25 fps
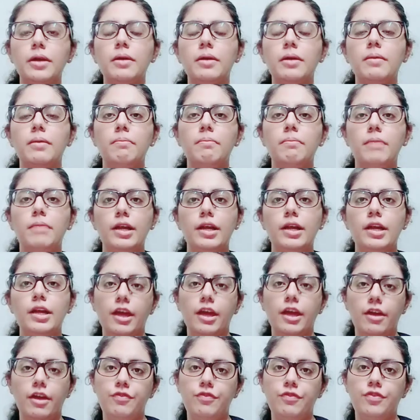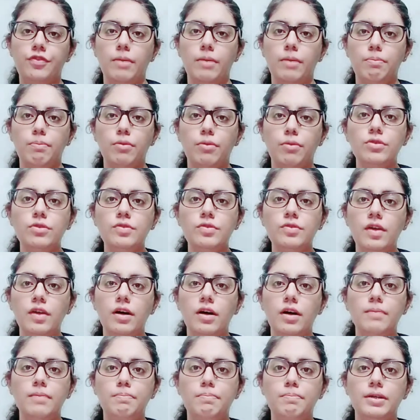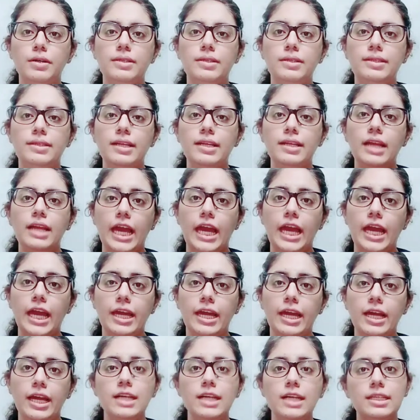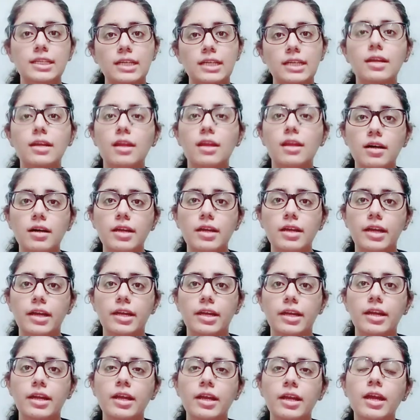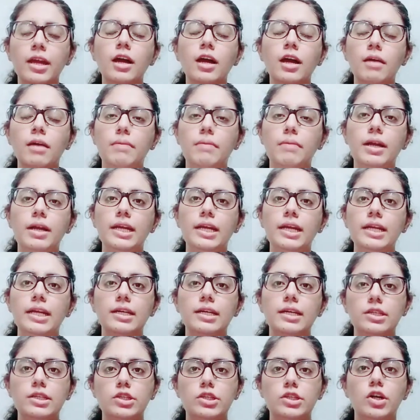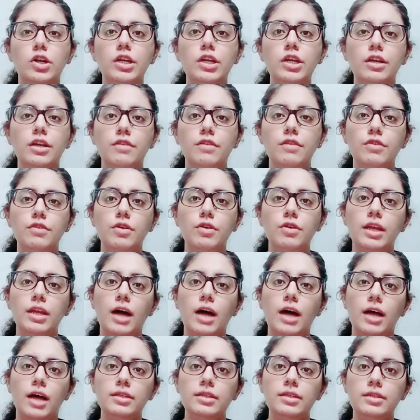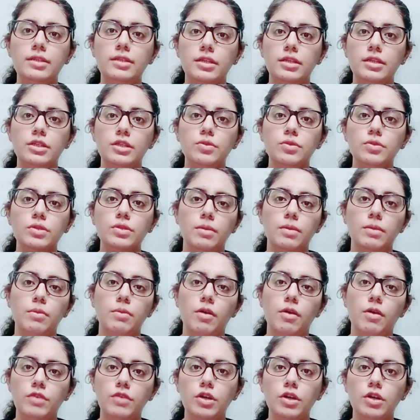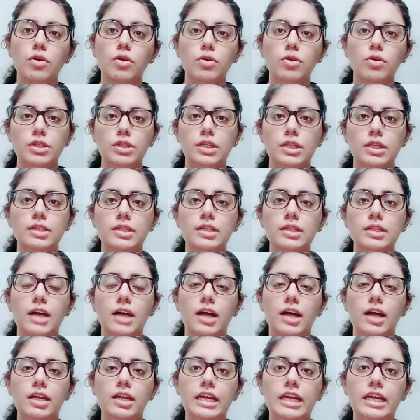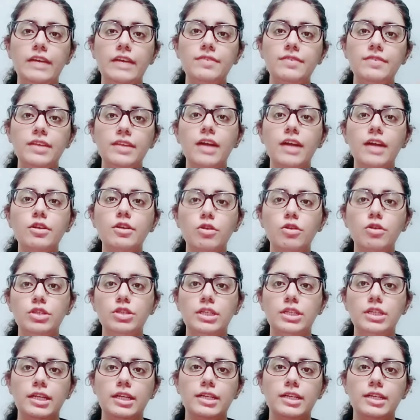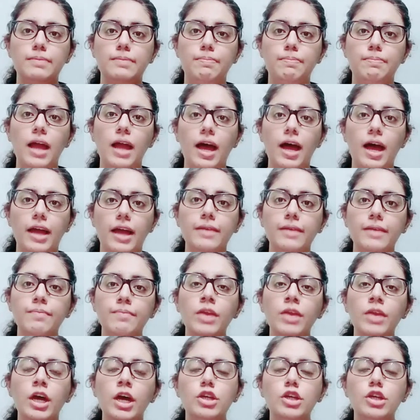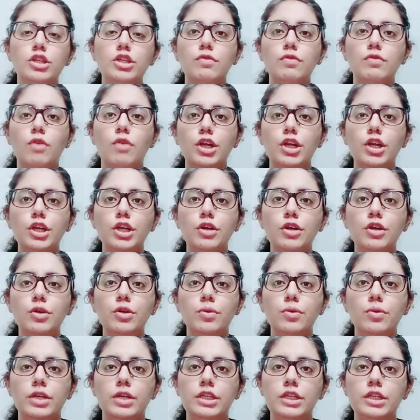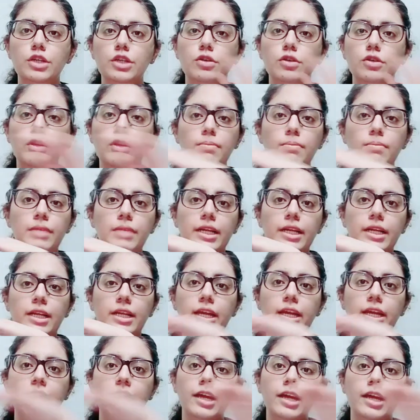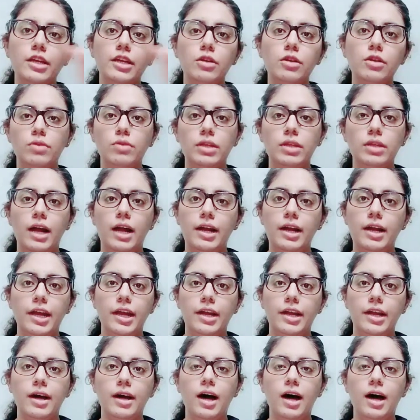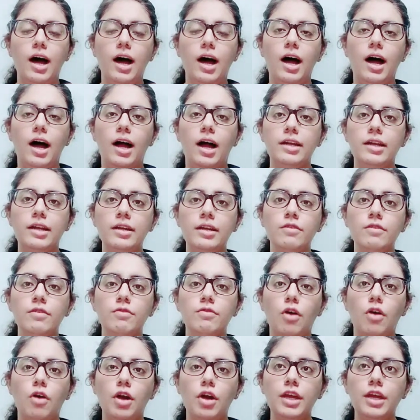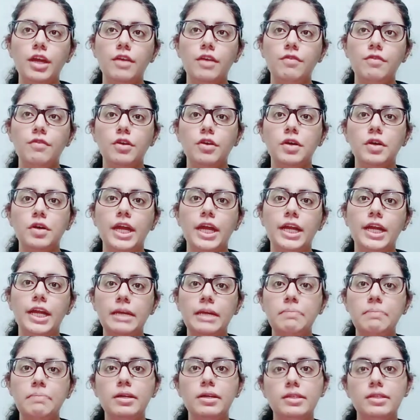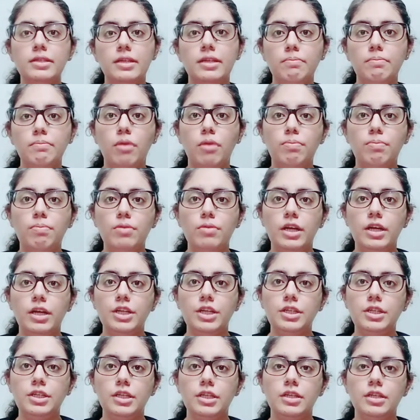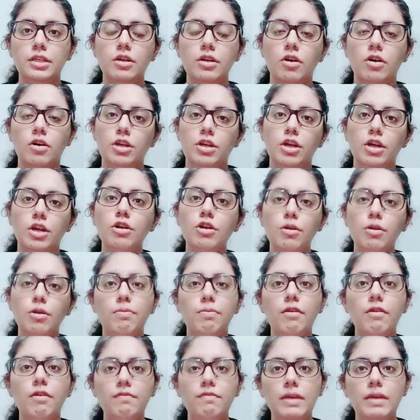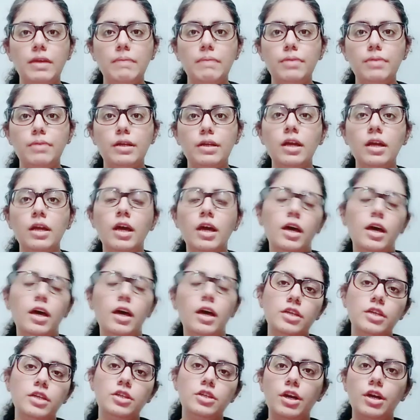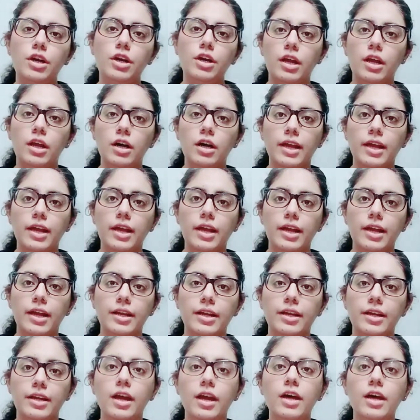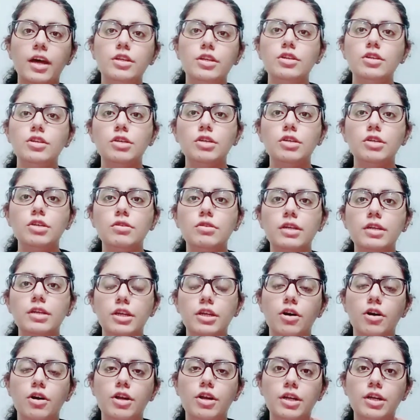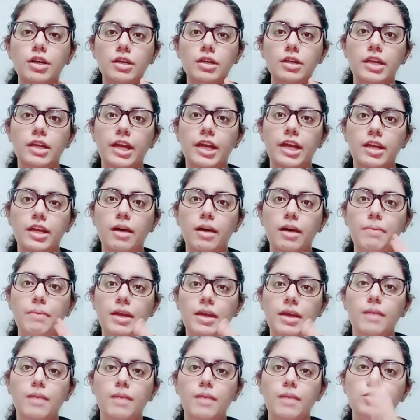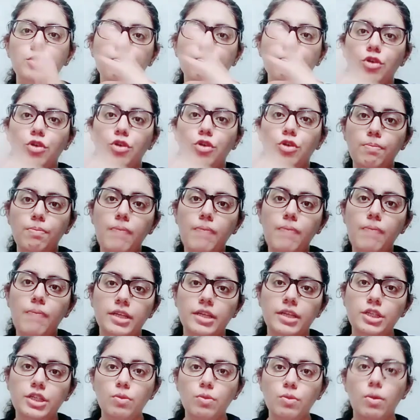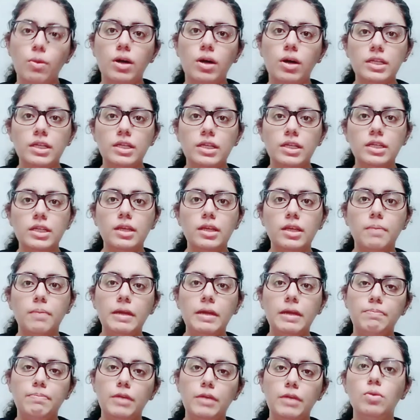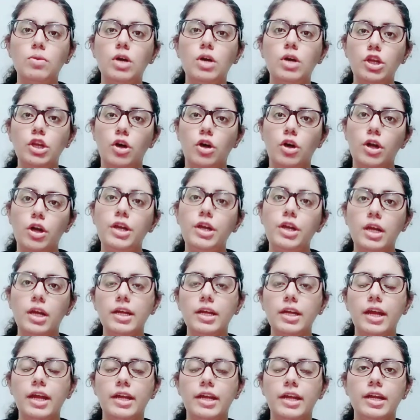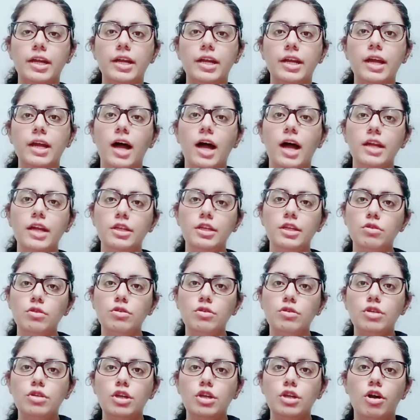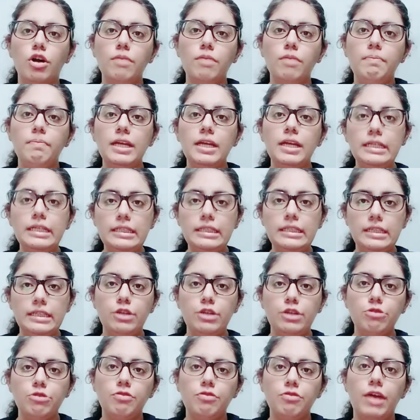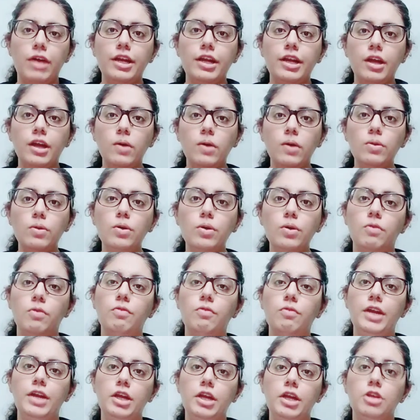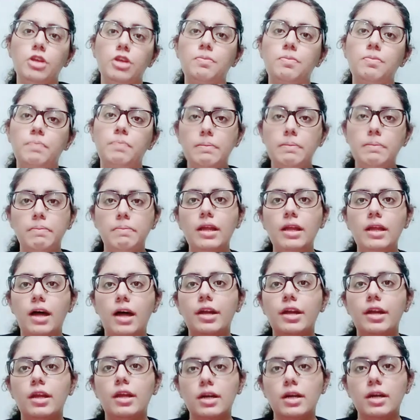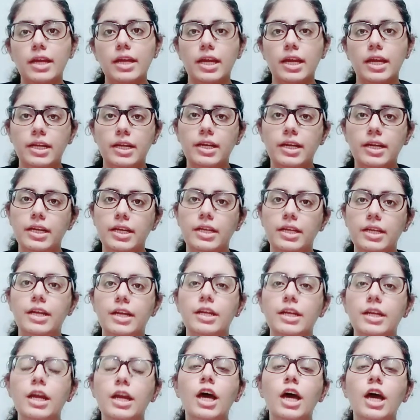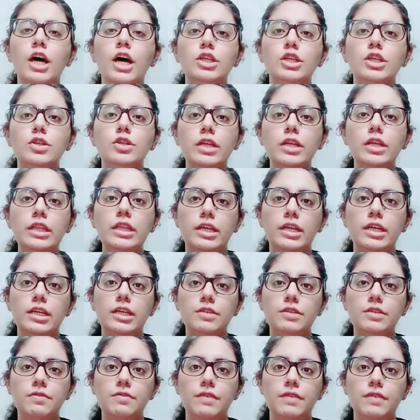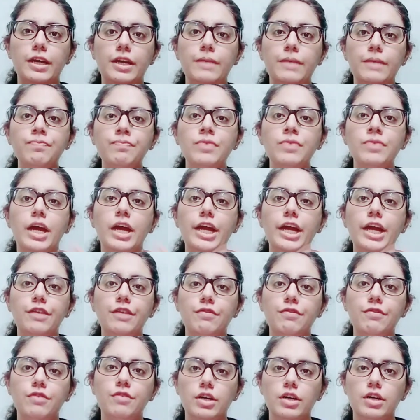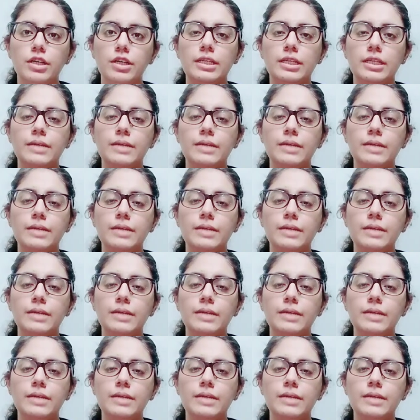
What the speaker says: But if suppose a person A is a drug addict, but he does not give you an answers to some of the questions and leaves that question as blank, so what you do is you completely ignore that data. And what if your 80% population or your group of people is not drug addict? So your data becomes more biased towards the people who are not drug addict, and you could not be easy to find out which people are drug addict in it. So in this way it works.